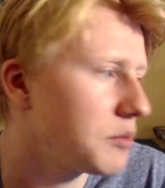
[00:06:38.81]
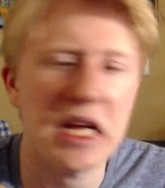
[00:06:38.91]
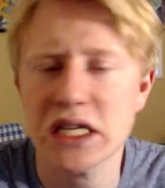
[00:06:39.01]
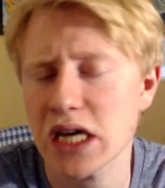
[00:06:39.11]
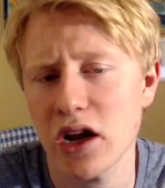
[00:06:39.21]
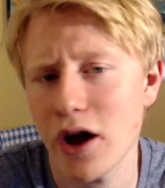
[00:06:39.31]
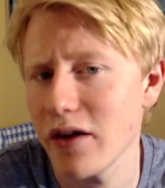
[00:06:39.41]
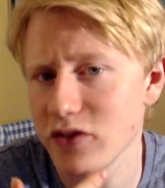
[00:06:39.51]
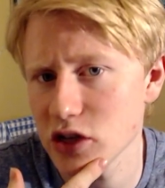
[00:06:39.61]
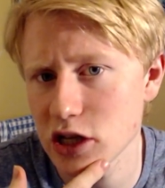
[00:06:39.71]
but that's kind of
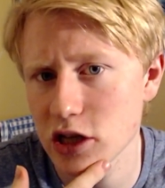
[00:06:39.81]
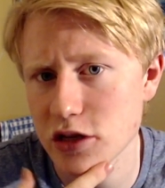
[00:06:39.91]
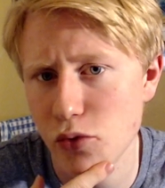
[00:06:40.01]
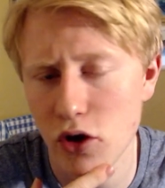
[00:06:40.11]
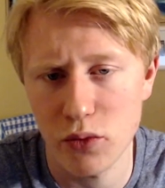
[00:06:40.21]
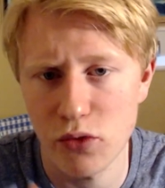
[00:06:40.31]
obvious at this point.